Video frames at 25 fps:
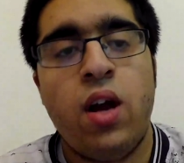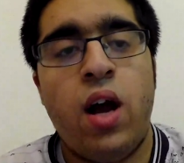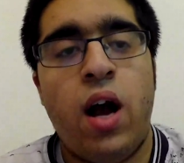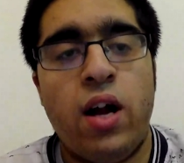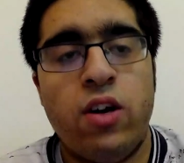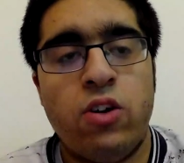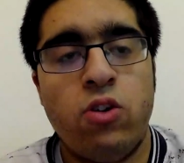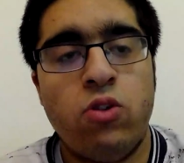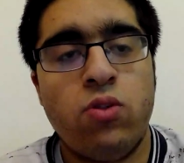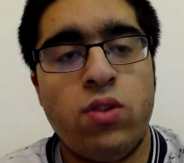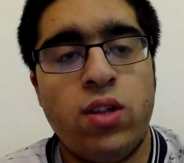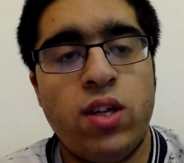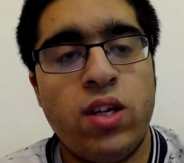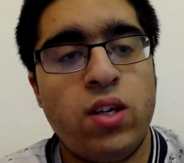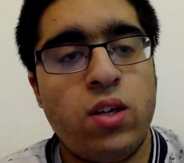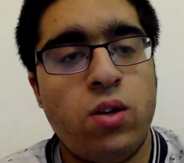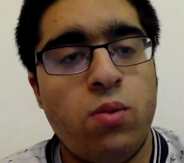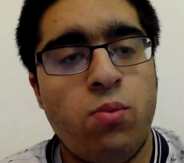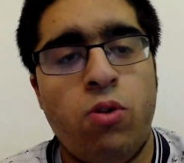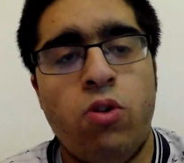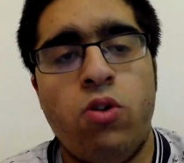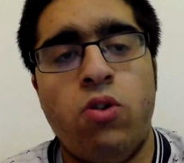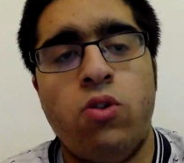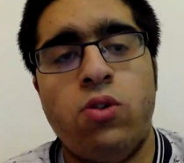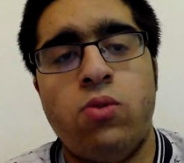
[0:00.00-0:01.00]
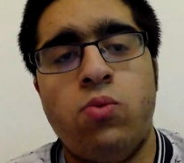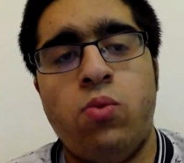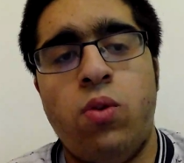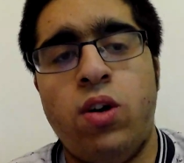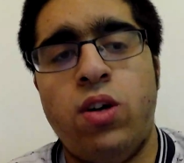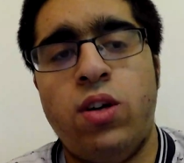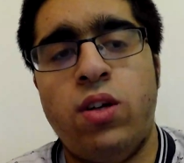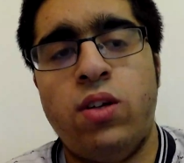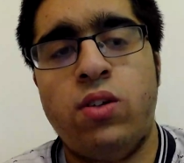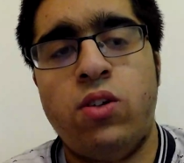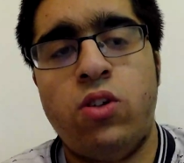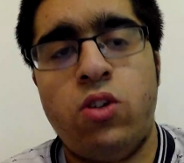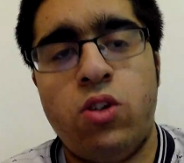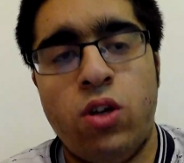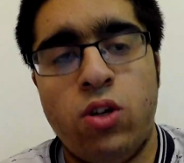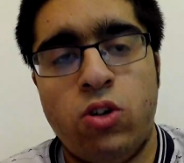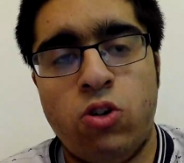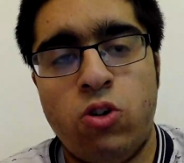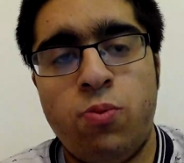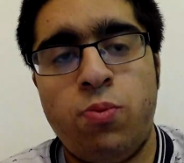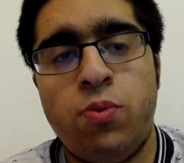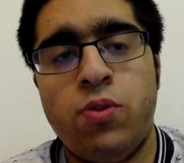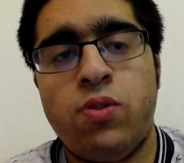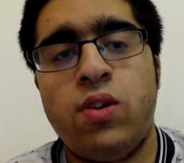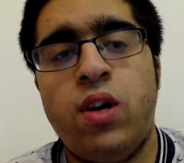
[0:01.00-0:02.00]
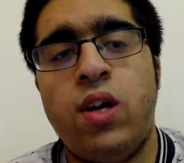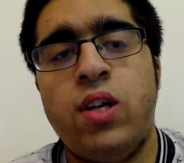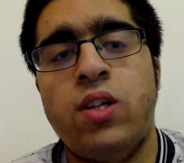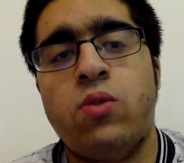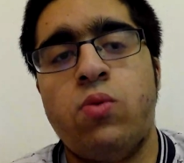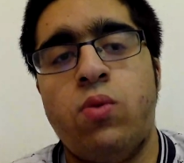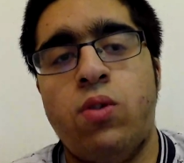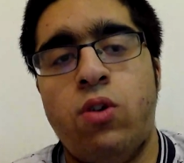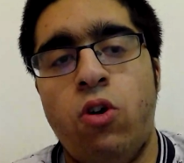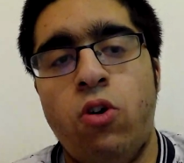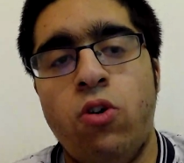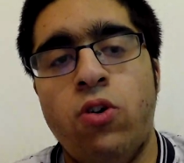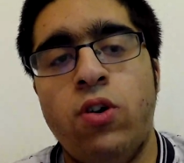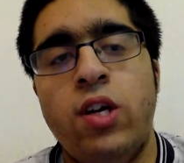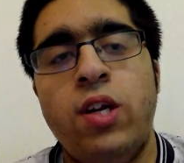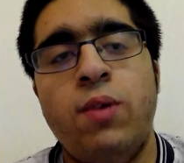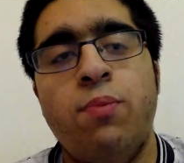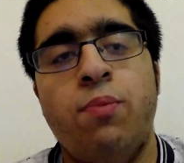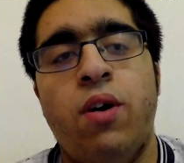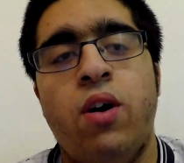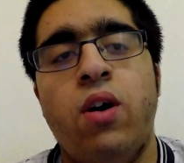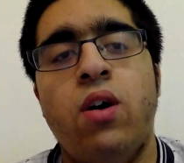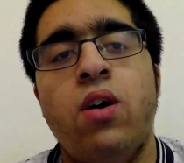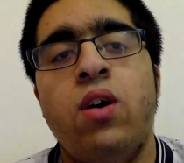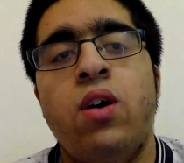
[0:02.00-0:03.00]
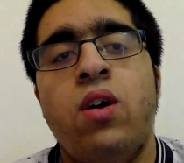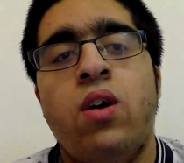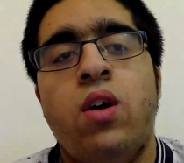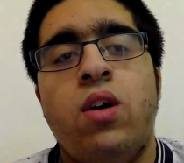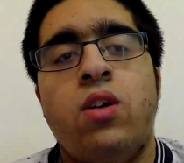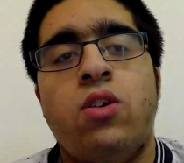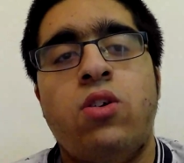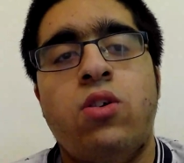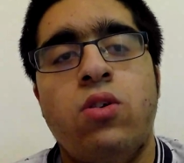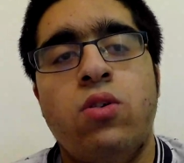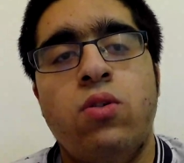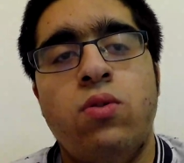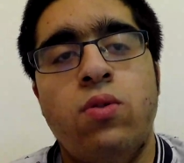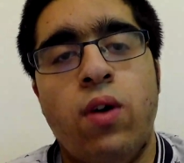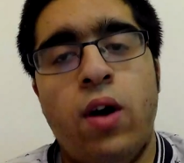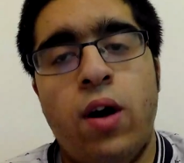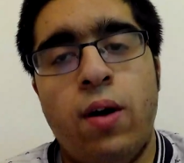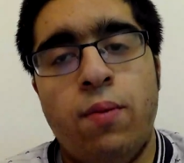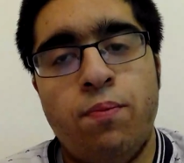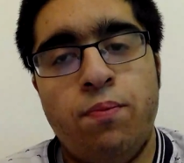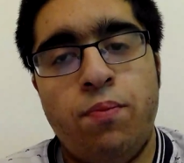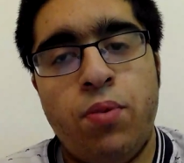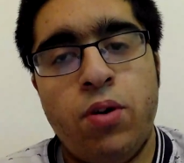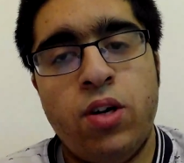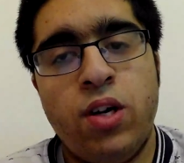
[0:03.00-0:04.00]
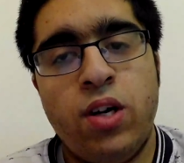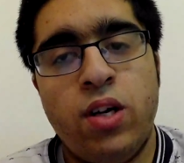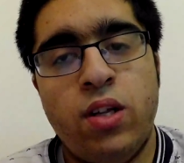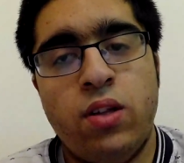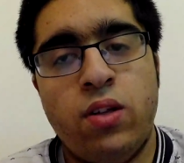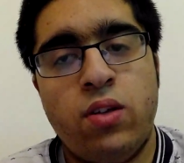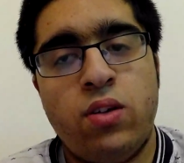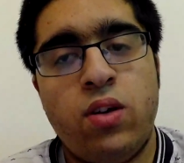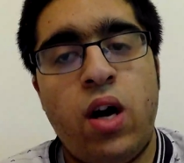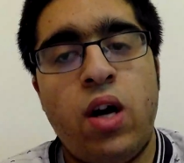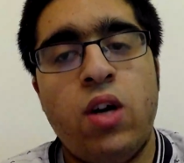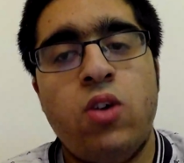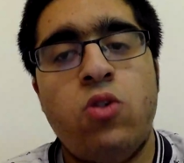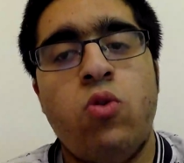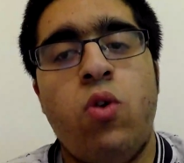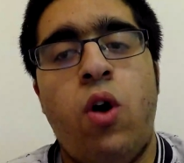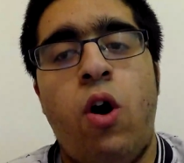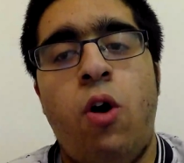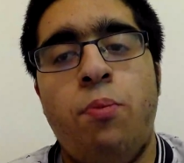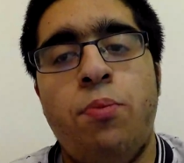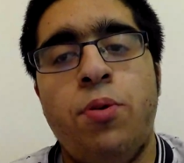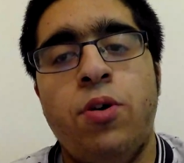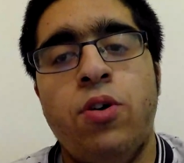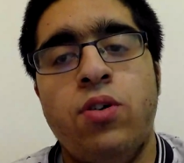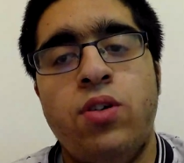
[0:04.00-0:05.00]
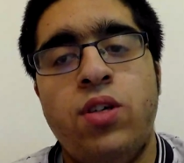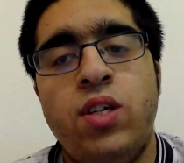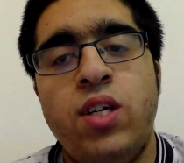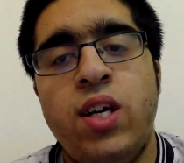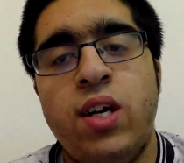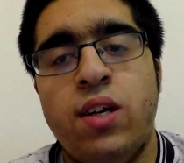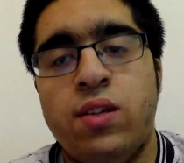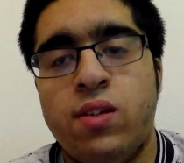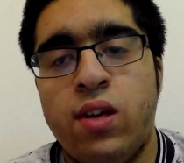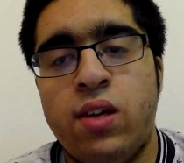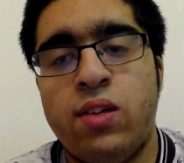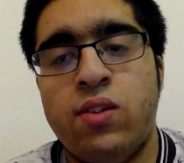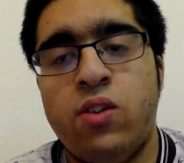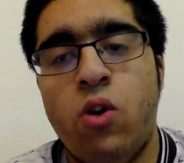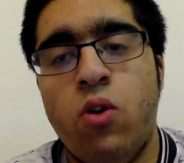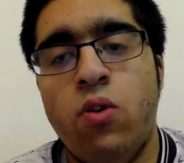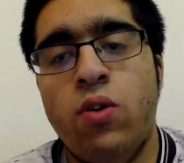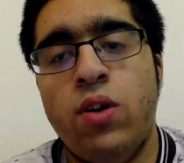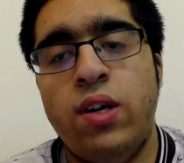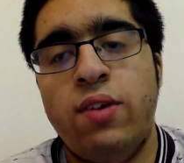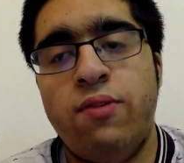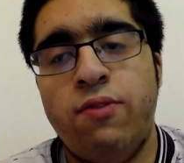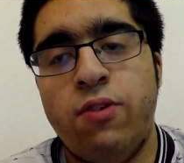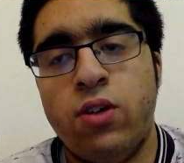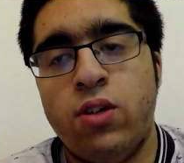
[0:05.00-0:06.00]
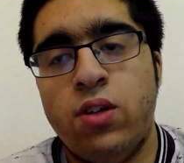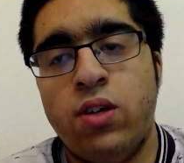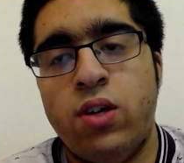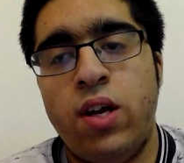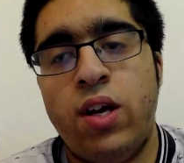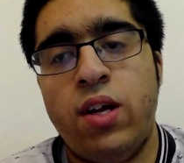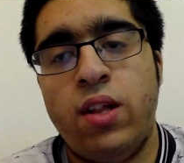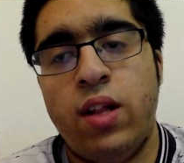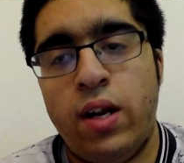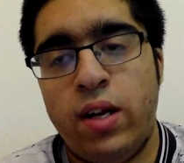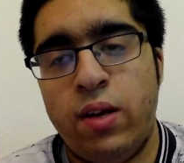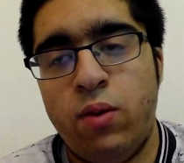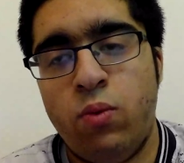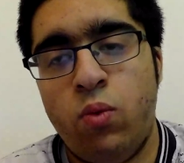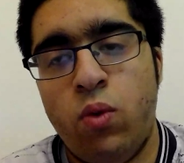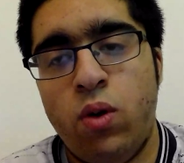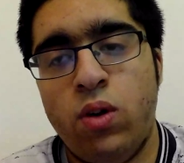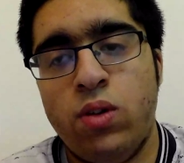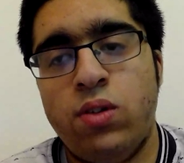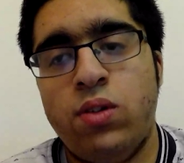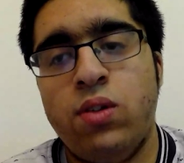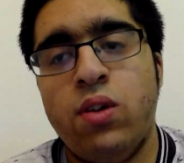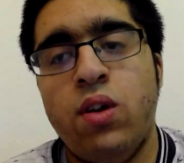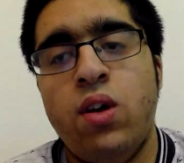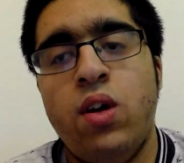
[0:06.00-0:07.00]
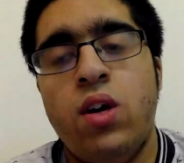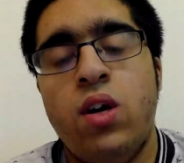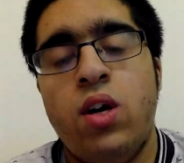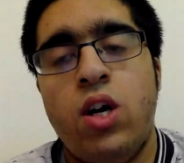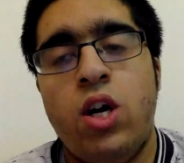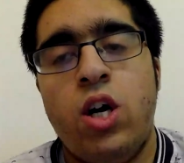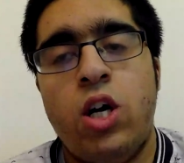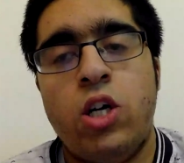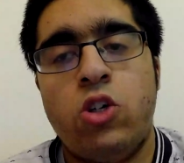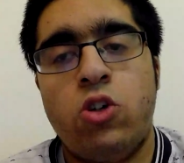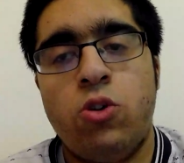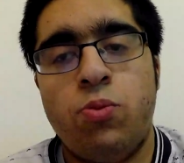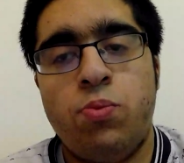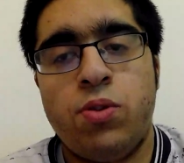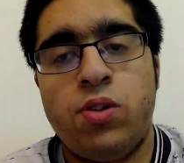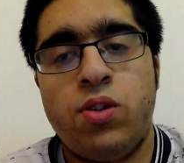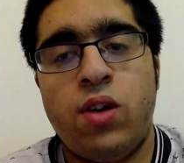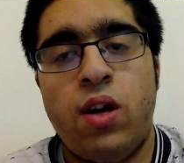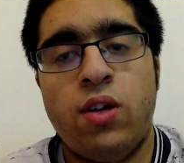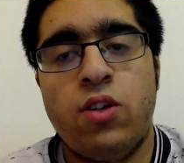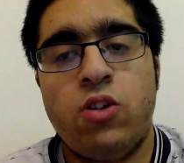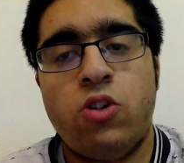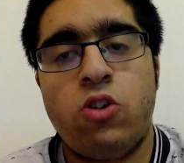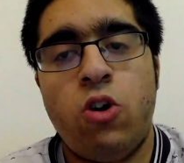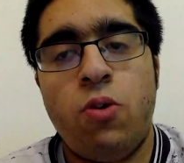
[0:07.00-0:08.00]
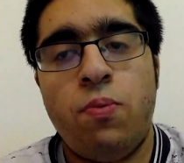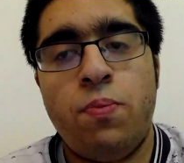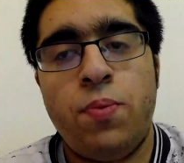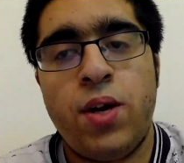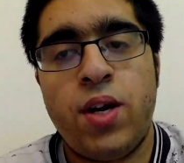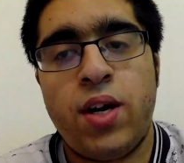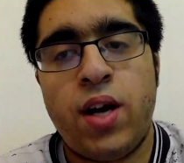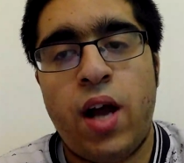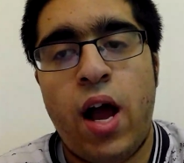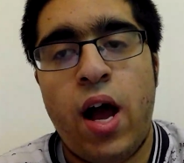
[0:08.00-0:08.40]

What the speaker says: I don't think tomorrow's one is a triple science one only, but to put it in the title, I'll put TSS only for today, that it was a triple science topic.